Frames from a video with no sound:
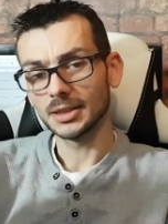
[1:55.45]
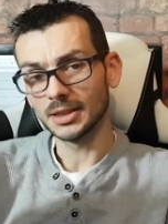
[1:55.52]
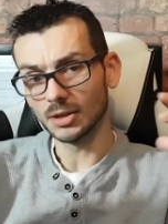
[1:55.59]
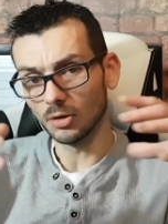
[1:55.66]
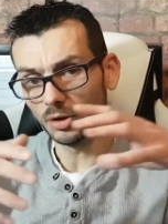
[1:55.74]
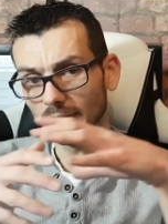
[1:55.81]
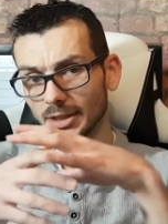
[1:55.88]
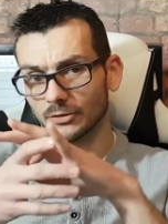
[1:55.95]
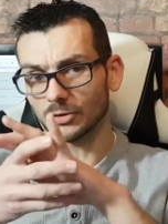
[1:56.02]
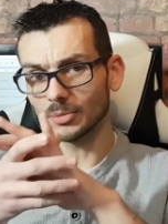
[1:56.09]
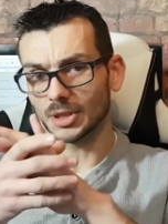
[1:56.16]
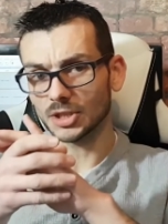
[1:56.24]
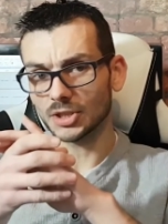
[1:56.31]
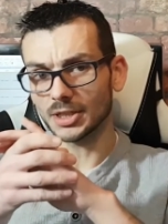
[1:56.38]
the, all the
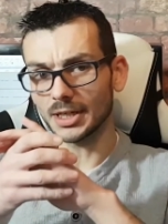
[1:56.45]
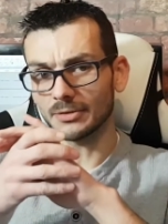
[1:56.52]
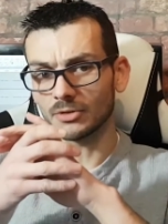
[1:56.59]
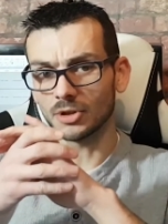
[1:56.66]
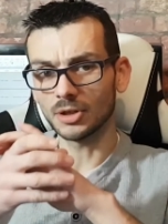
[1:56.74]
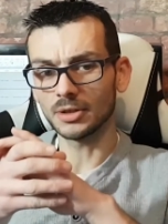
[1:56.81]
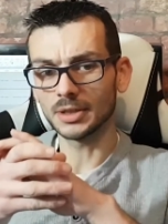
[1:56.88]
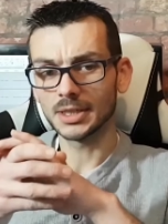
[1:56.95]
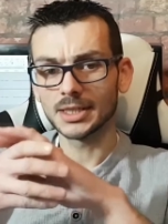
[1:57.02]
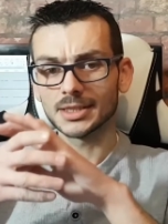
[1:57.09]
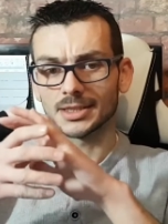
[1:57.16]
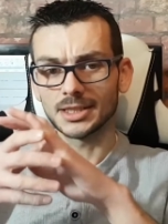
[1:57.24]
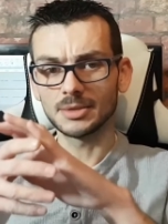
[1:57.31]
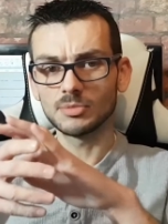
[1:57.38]
information I've got
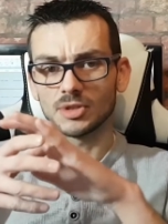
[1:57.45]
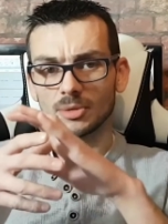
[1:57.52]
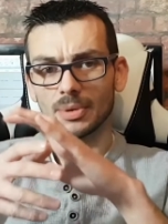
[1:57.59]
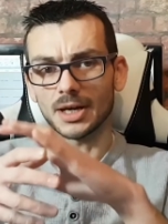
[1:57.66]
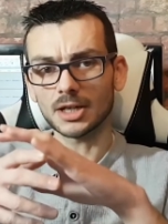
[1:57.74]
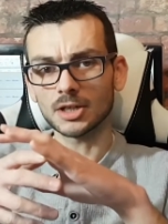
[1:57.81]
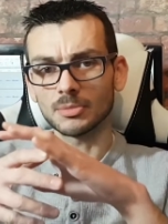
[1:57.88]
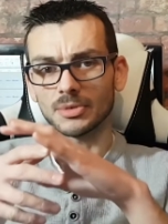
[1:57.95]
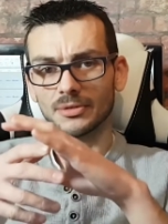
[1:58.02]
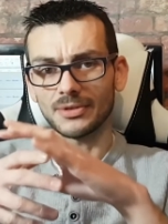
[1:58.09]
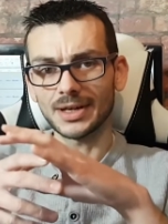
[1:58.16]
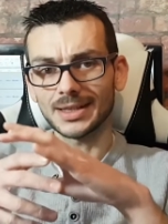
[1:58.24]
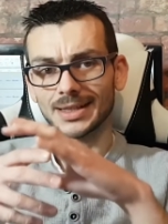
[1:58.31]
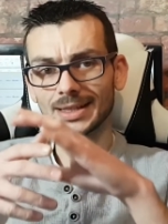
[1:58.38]
seems to back up the
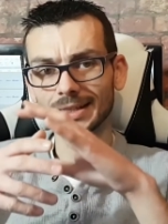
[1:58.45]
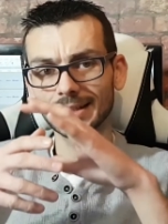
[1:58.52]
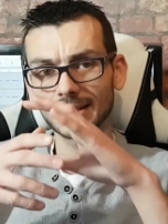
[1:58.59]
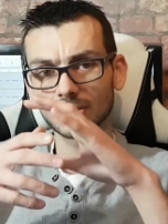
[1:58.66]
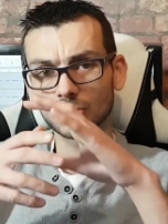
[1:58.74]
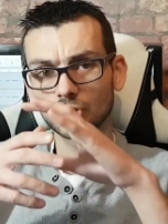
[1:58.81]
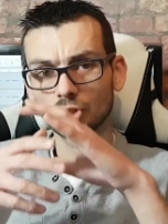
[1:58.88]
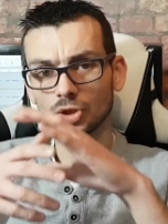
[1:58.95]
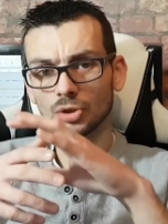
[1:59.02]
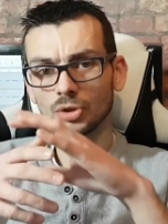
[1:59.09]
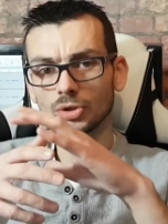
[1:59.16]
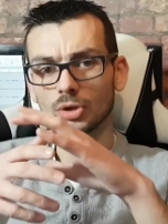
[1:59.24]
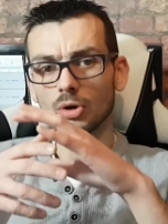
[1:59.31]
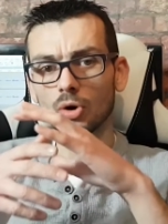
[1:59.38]
fact that they
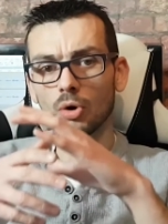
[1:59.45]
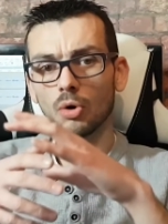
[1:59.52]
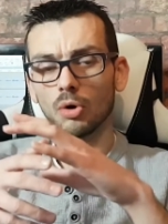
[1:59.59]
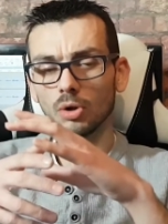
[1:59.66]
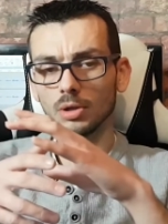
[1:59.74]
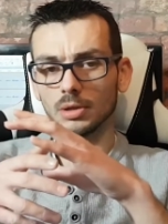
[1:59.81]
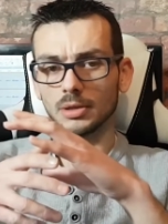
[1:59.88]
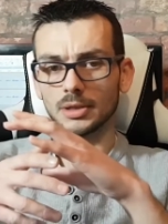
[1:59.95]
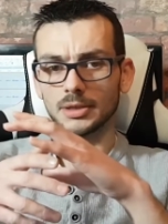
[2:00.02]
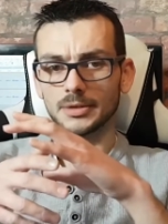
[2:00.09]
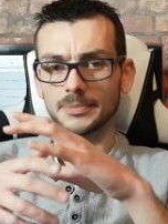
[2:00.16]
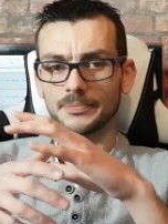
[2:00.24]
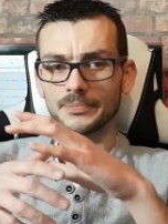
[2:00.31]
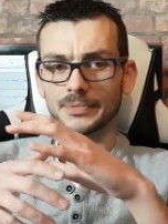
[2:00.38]
should all
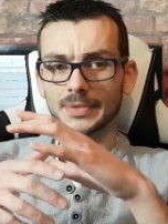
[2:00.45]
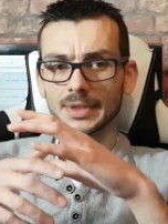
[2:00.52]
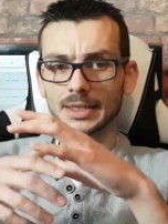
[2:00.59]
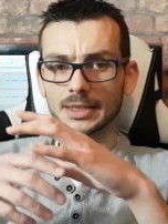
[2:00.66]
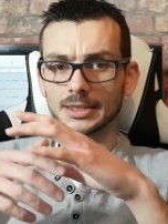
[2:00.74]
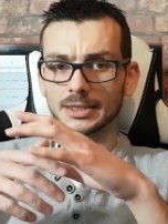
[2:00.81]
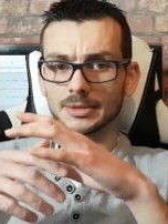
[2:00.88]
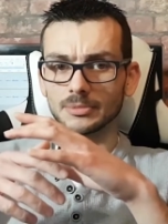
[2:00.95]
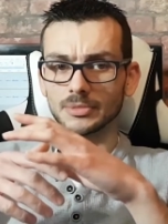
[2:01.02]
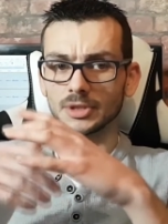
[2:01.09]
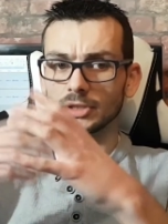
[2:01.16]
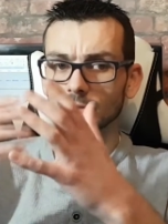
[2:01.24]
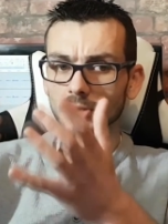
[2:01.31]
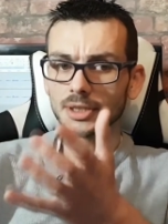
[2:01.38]
um,
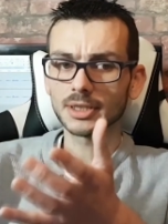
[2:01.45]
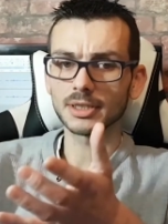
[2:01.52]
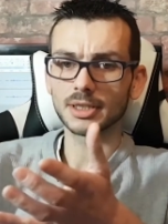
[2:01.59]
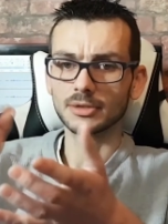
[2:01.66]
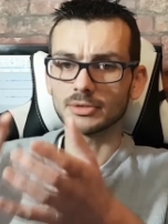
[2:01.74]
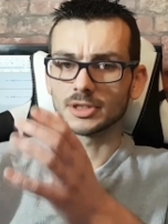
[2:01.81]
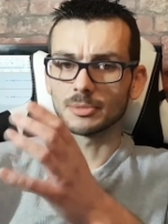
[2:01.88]
you know, there